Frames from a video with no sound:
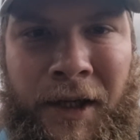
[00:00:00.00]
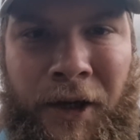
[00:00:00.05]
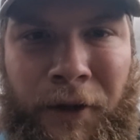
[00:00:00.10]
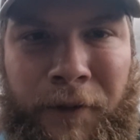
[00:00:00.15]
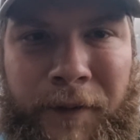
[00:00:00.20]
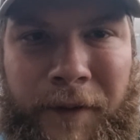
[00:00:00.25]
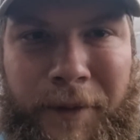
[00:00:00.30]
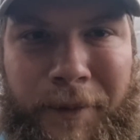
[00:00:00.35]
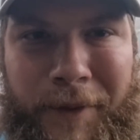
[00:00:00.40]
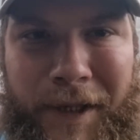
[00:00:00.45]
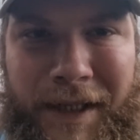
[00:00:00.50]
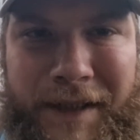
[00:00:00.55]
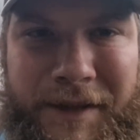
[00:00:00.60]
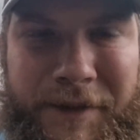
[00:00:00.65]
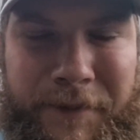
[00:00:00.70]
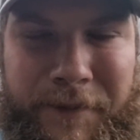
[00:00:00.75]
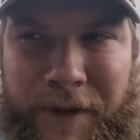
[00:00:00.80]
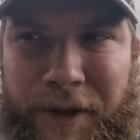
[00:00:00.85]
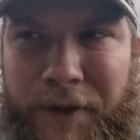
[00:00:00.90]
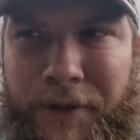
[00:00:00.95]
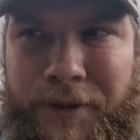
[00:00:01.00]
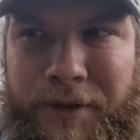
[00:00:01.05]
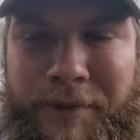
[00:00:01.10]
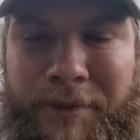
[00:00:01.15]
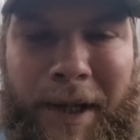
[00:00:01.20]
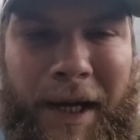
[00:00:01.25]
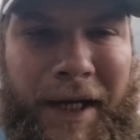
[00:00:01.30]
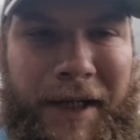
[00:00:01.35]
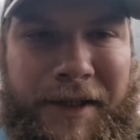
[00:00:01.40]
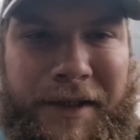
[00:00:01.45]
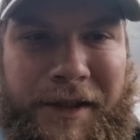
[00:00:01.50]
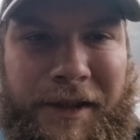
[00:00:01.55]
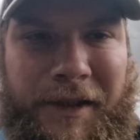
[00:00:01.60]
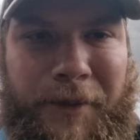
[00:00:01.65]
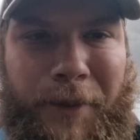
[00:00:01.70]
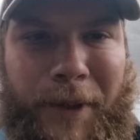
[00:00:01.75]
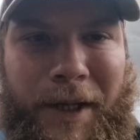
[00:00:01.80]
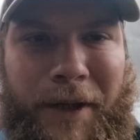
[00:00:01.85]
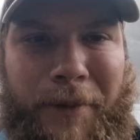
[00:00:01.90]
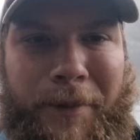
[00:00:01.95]
Hopefully we'll get some views partially
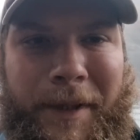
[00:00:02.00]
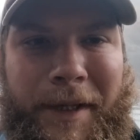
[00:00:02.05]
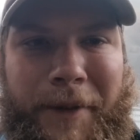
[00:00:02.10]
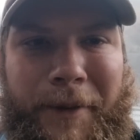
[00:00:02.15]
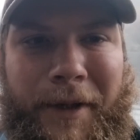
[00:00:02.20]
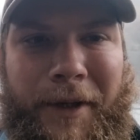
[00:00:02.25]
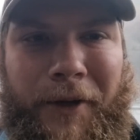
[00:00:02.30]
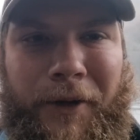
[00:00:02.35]
the way up anyway,